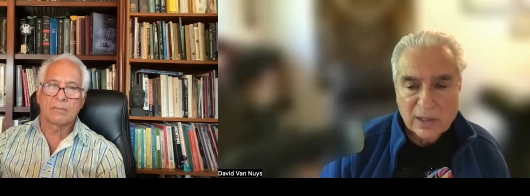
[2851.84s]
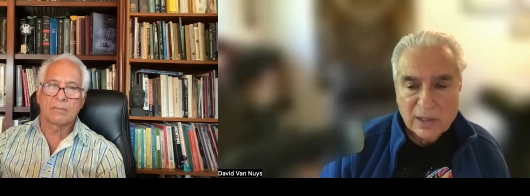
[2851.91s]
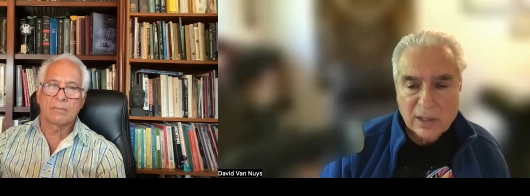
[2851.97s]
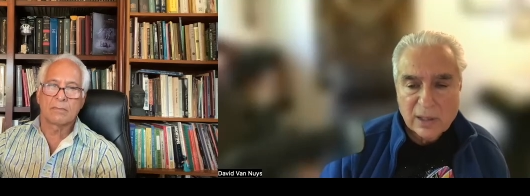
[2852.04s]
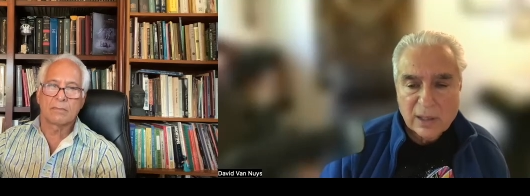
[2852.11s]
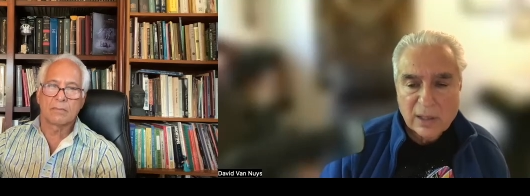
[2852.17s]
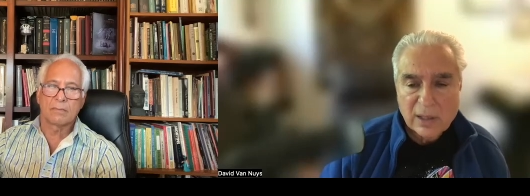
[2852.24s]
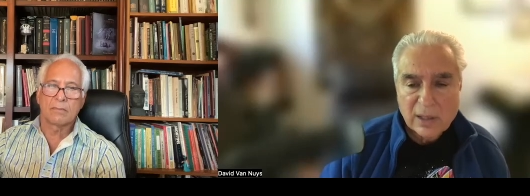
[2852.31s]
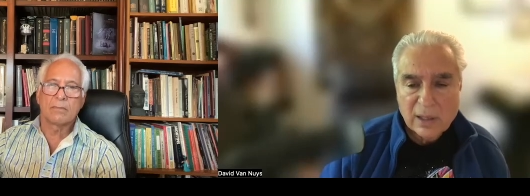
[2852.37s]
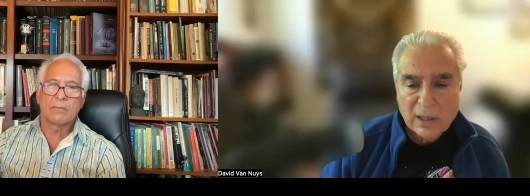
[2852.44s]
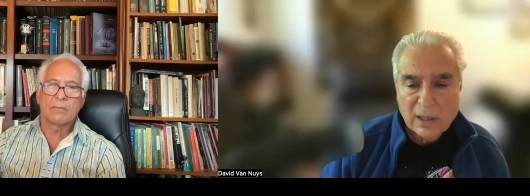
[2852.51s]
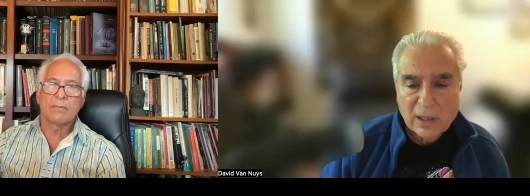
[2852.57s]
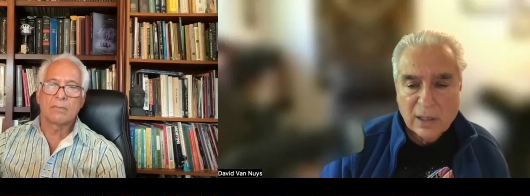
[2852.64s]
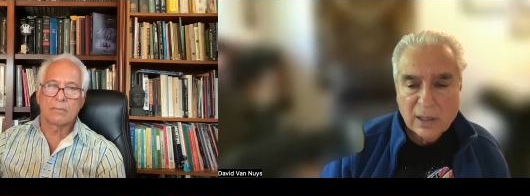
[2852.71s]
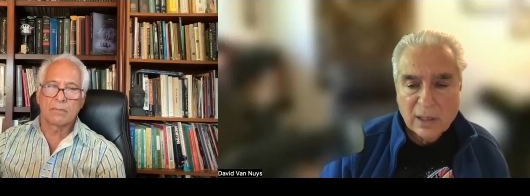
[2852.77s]

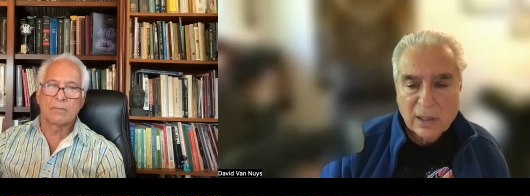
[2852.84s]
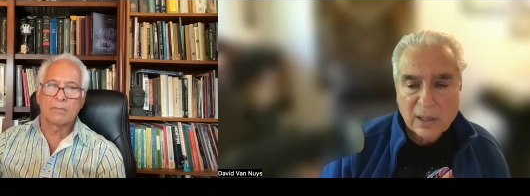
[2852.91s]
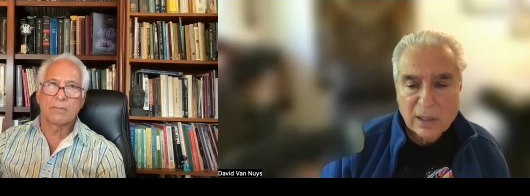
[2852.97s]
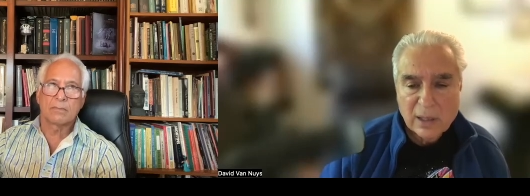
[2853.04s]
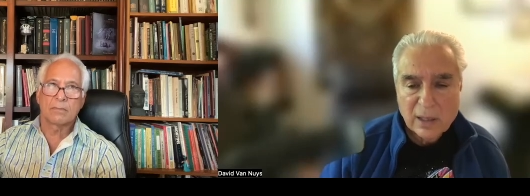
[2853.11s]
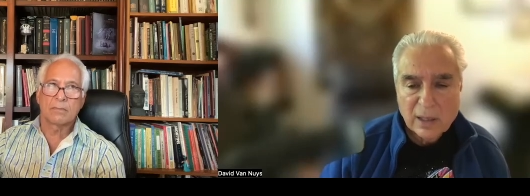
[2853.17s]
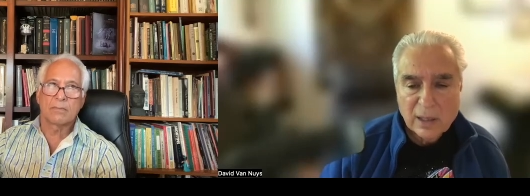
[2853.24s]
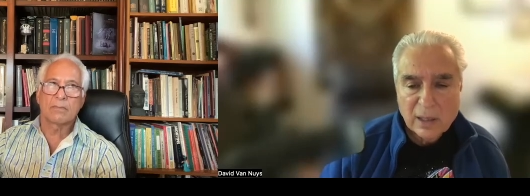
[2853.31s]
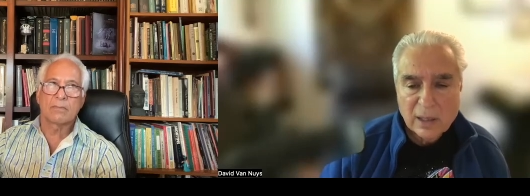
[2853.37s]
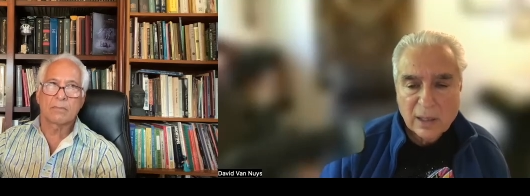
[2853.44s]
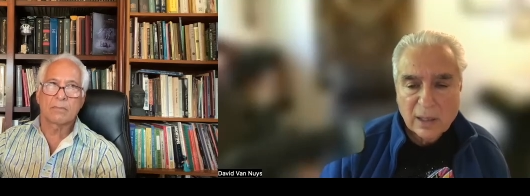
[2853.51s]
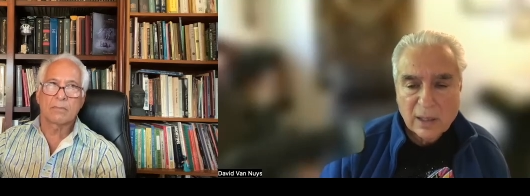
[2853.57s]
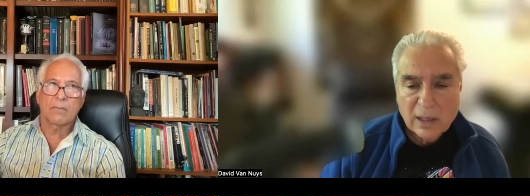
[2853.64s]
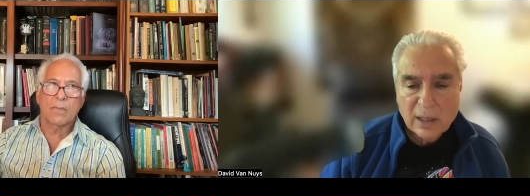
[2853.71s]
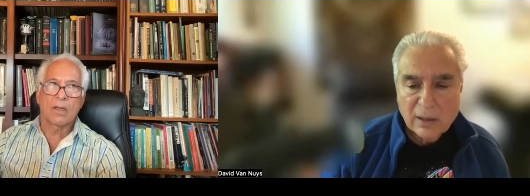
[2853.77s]
Nobody speaks.